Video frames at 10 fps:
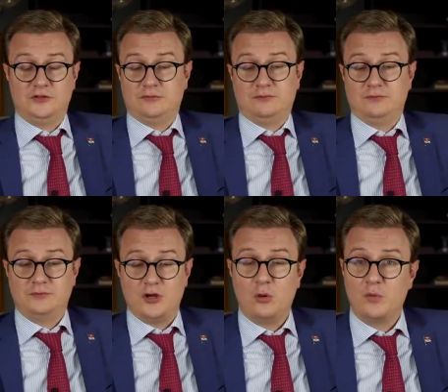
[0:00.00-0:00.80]
just
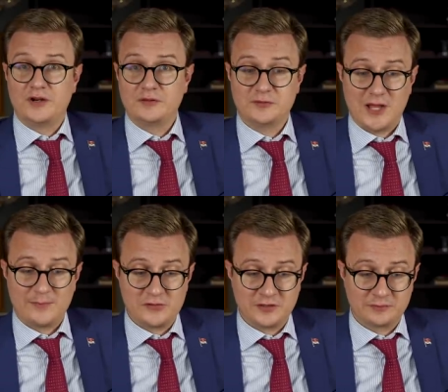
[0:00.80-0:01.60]
don't want to
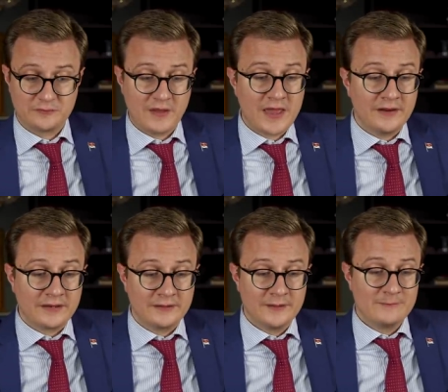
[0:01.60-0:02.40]
stop using profanity.